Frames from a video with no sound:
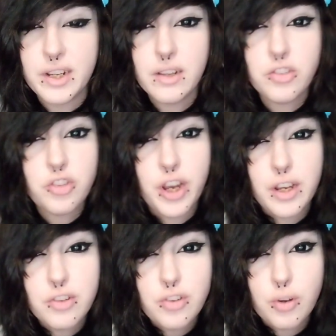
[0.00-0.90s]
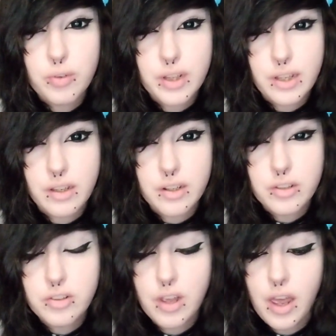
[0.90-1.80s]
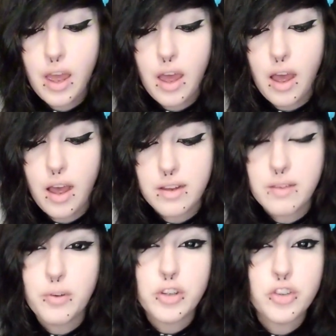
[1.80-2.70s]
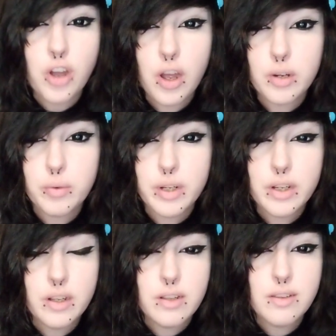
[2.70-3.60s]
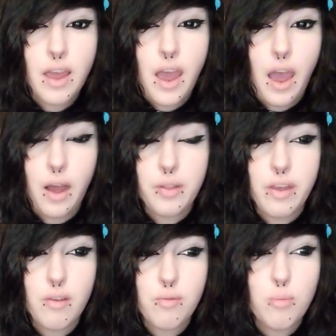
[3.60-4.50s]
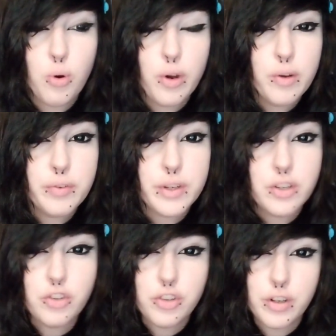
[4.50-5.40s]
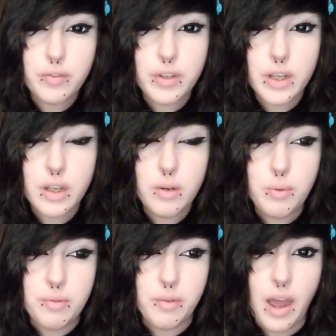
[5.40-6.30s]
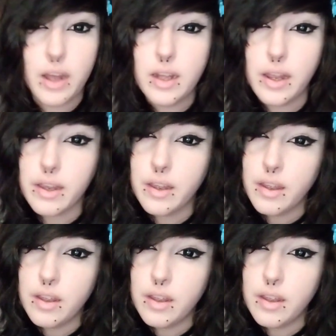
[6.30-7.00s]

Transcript: it has changed over the years, different genres, how they've morphed and shifted. We've got like